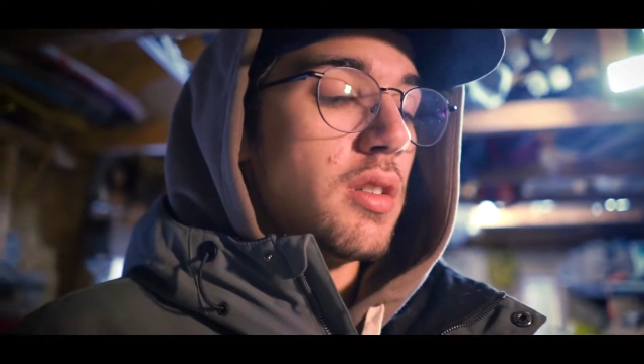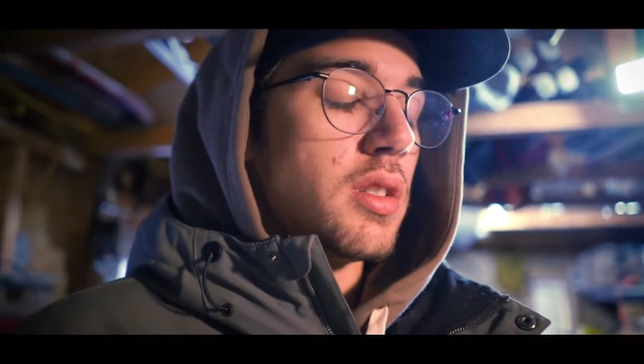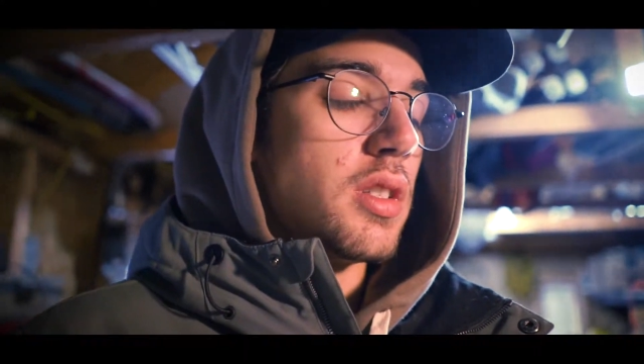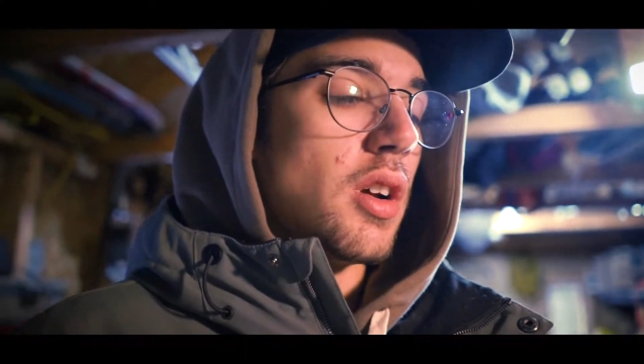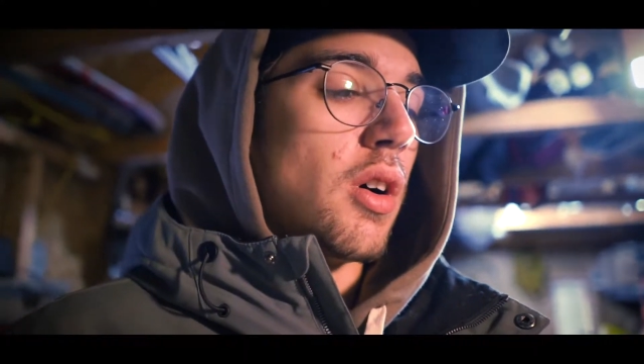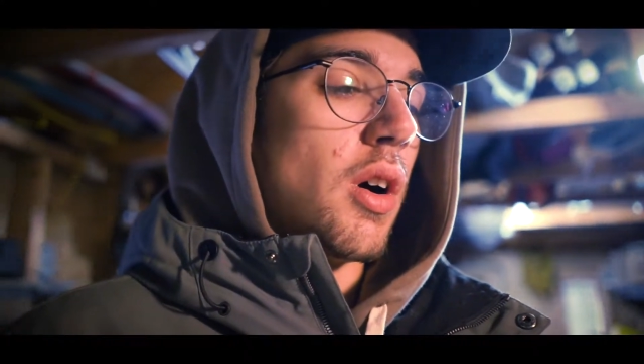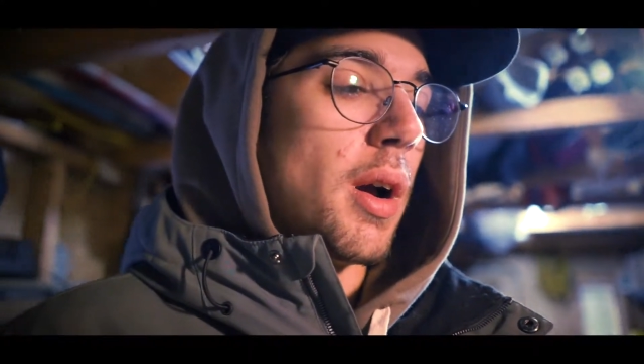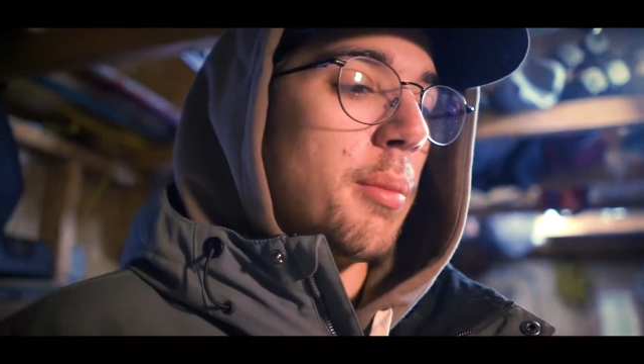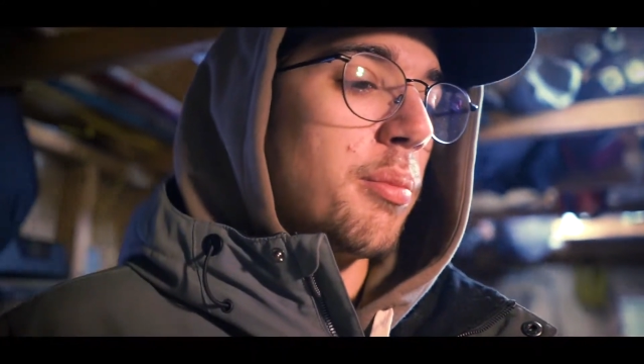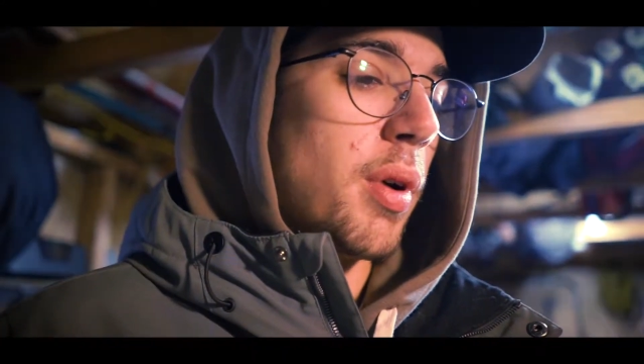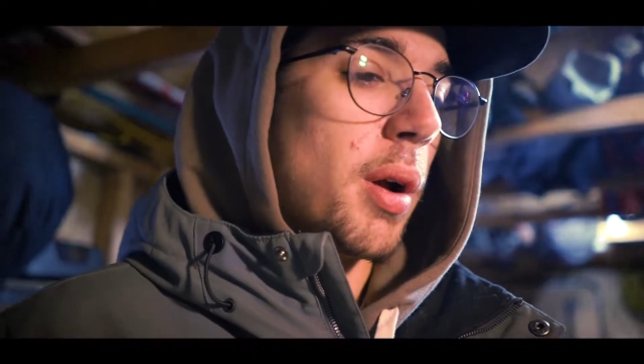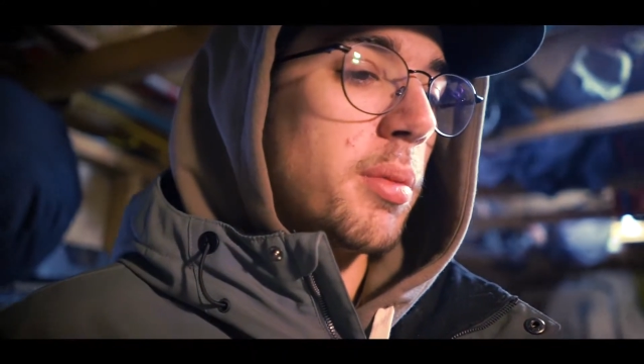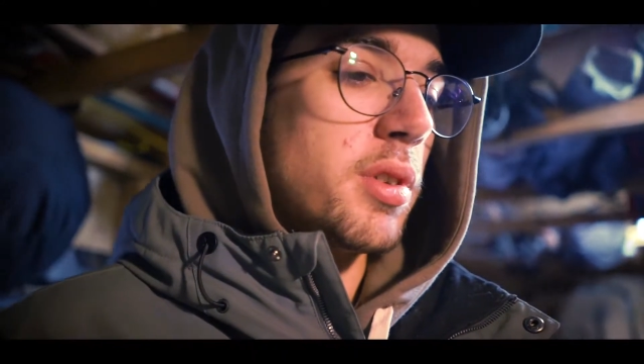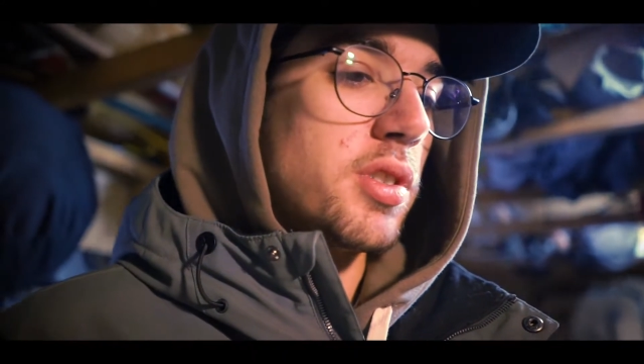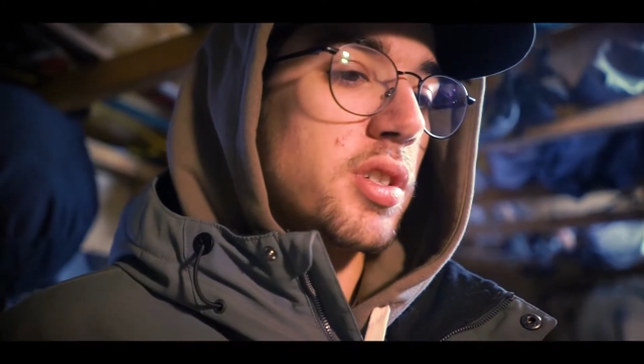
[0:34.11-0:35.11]
so I'm
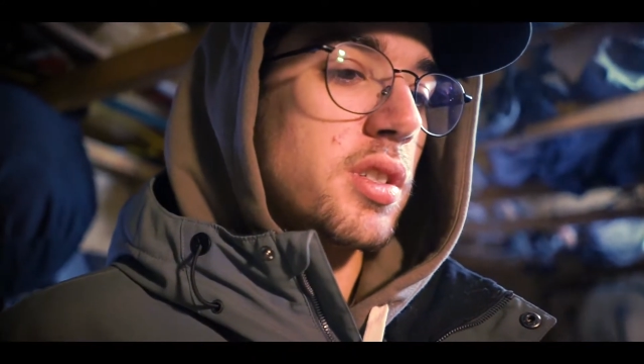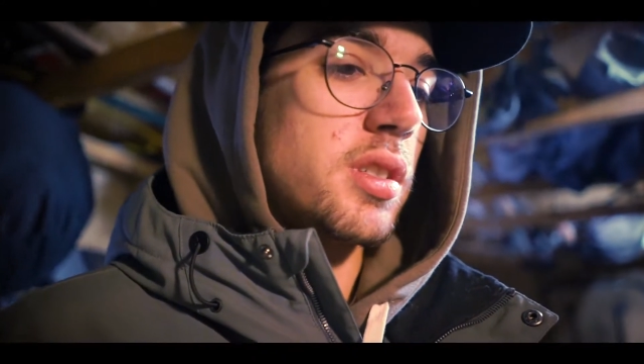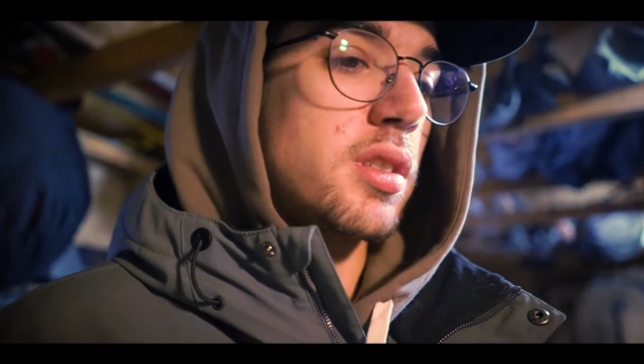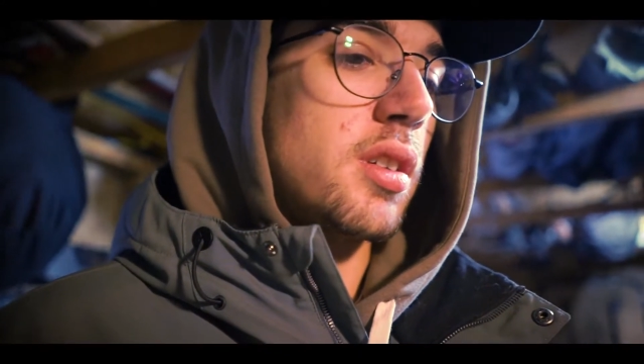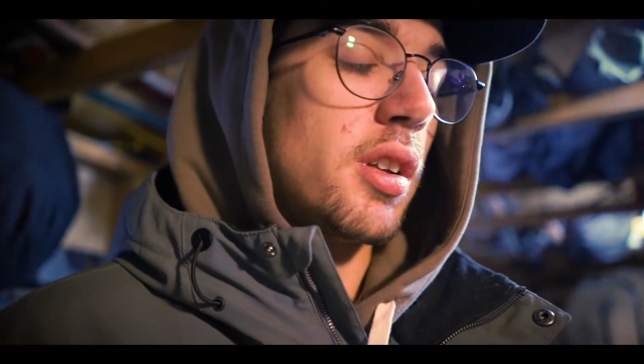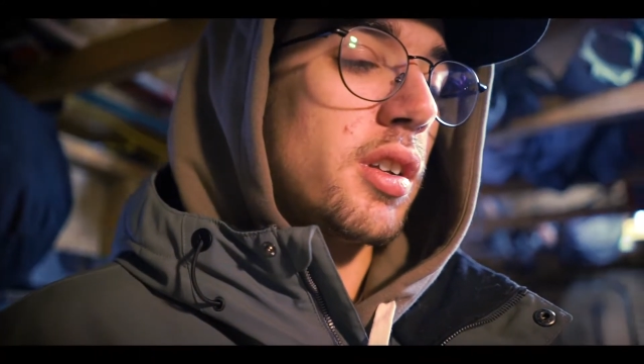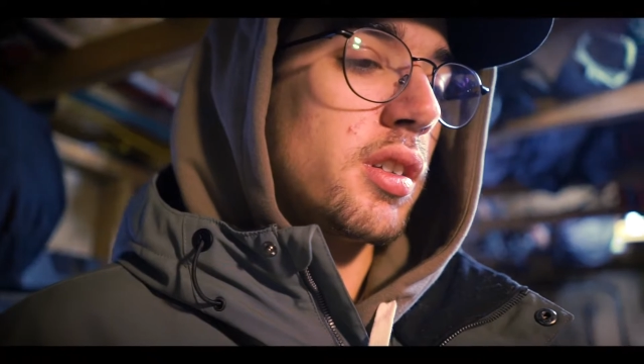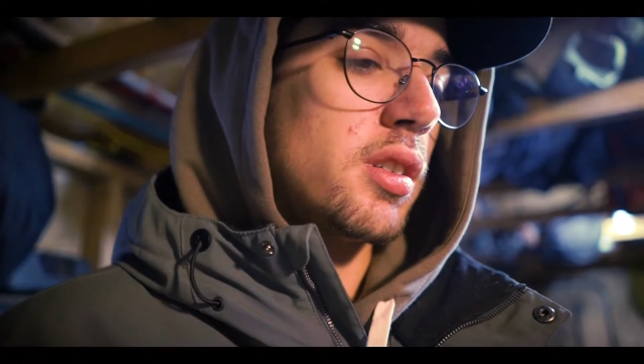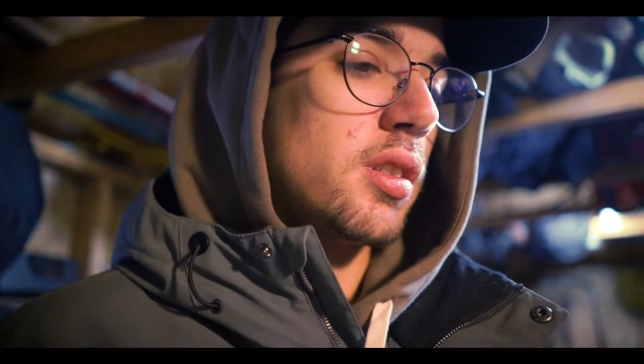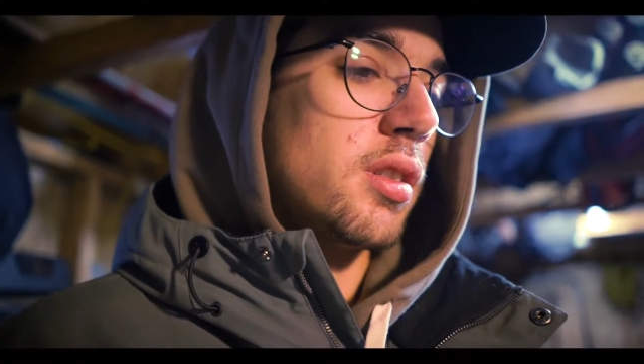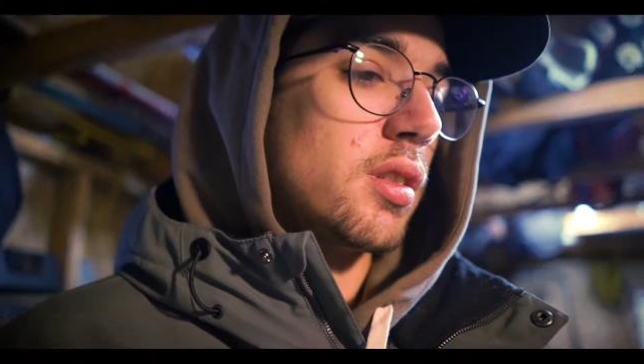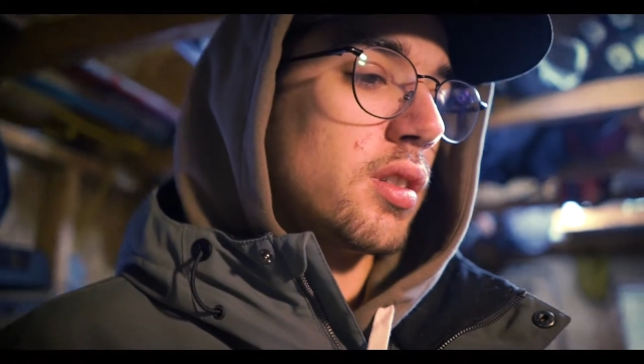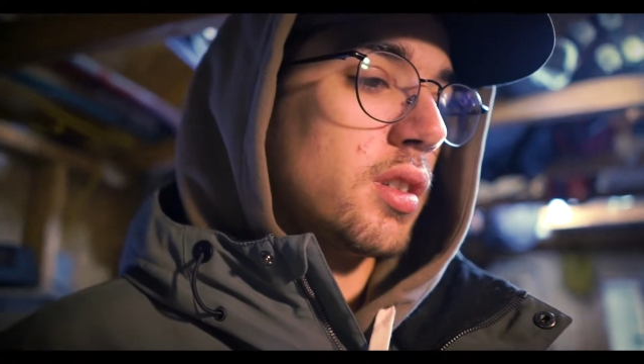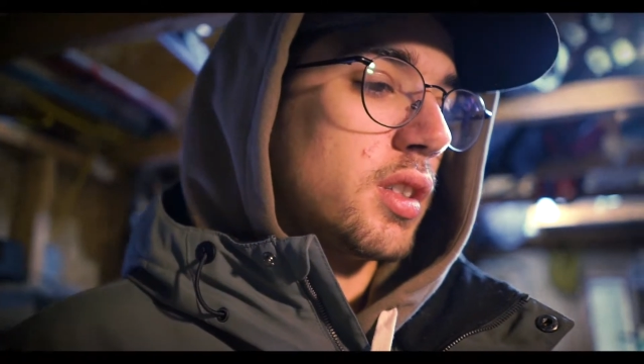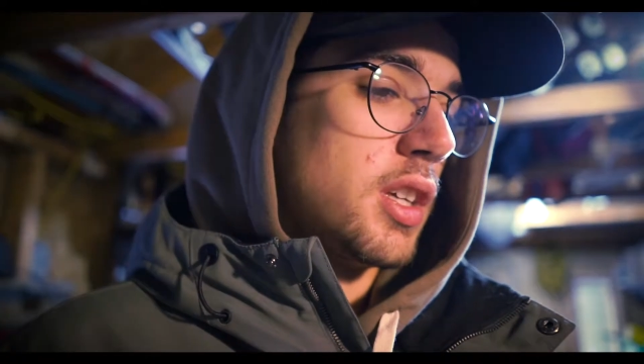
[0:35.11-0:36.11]
probably just gonna
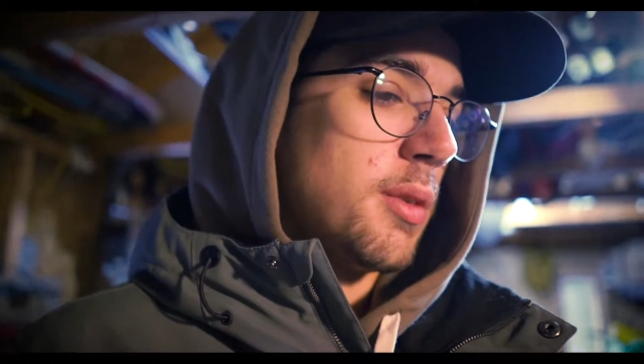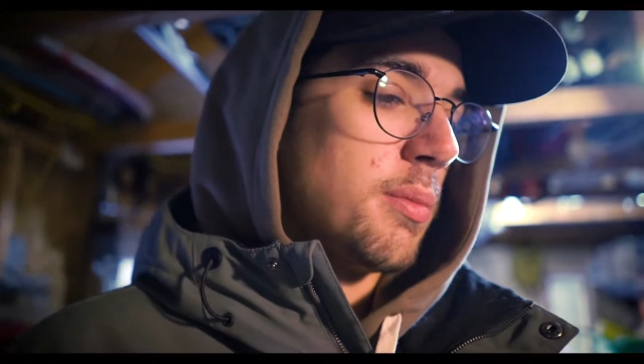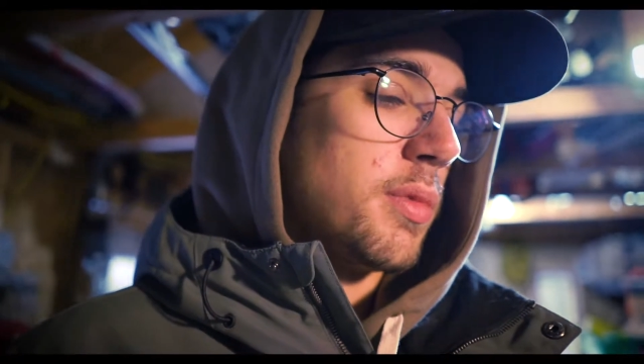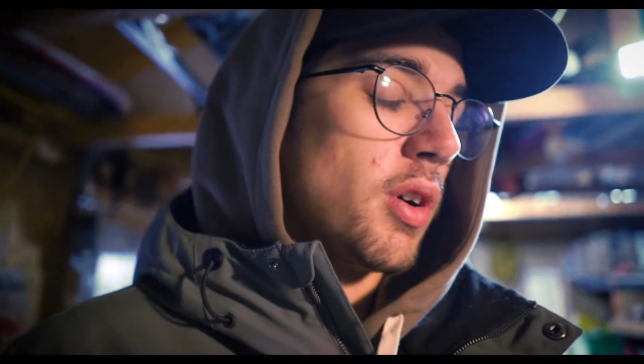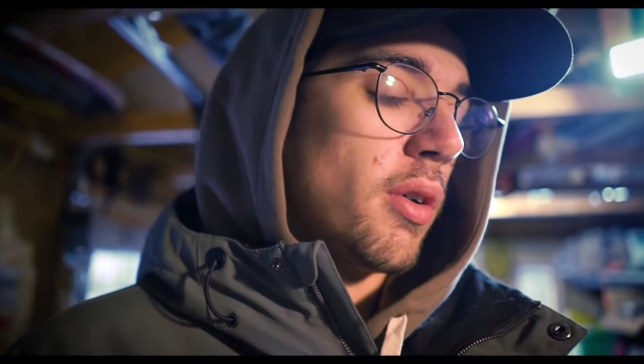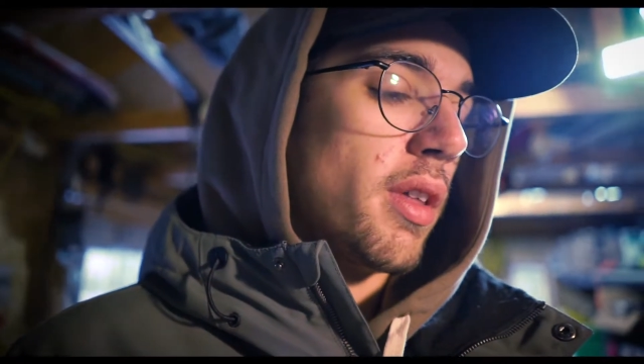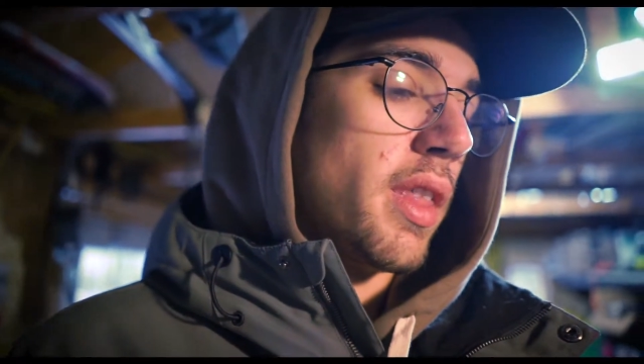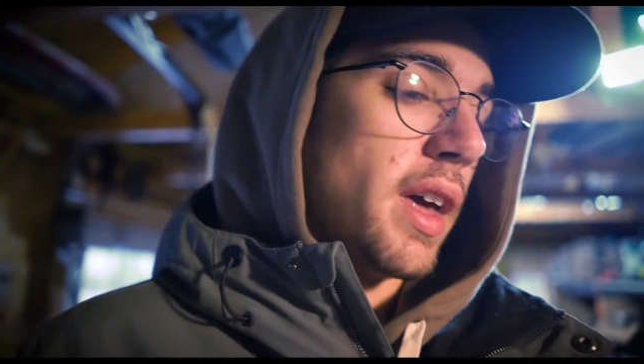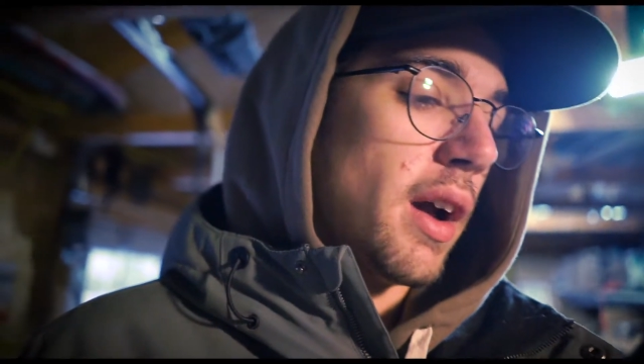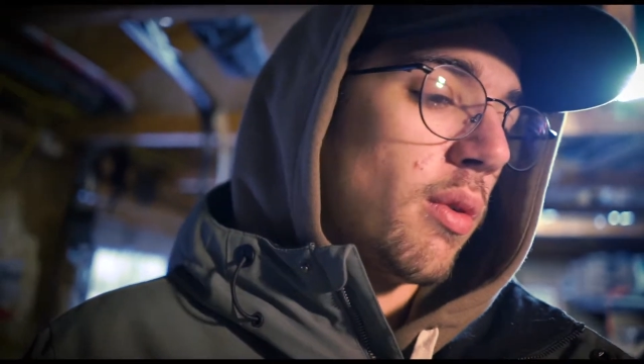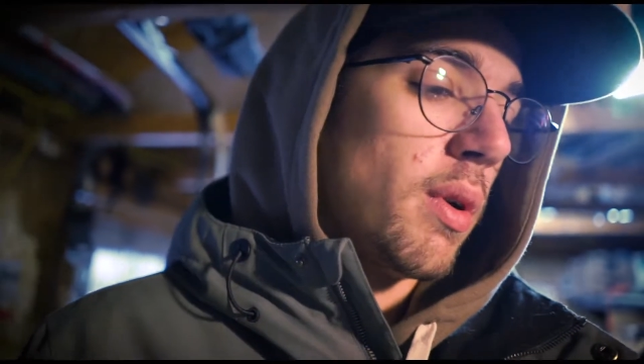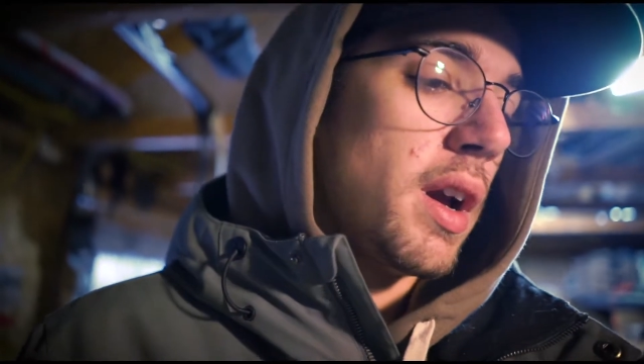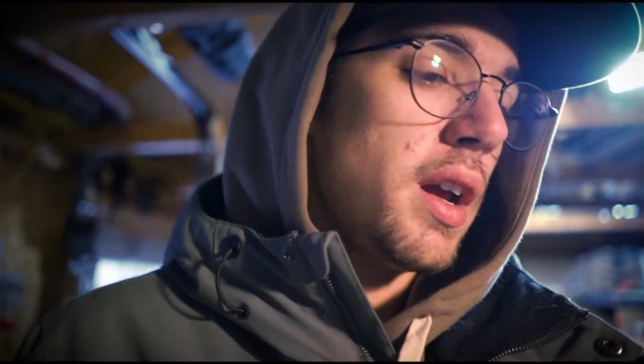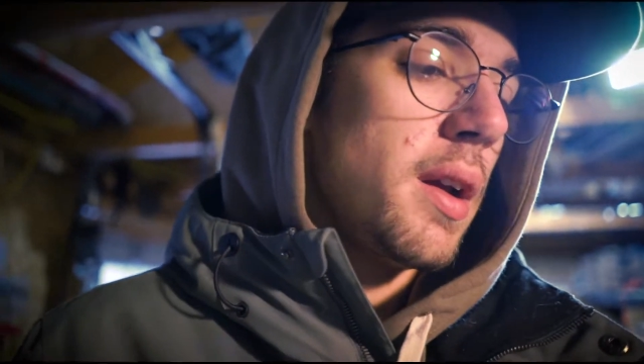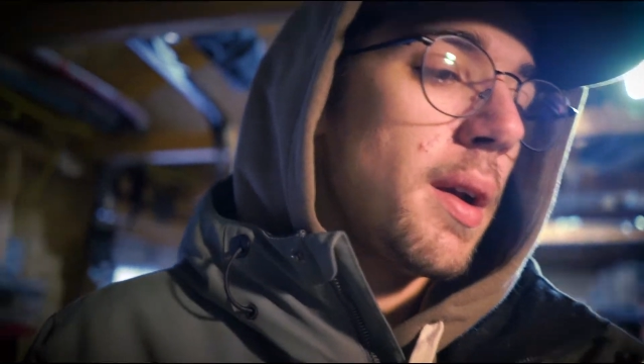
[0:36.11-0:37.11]
keep going that
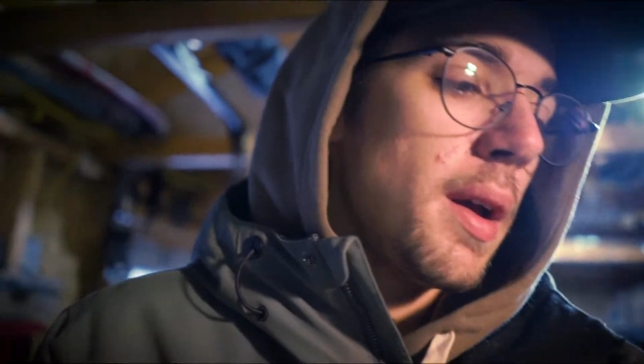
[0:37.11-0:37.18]
way.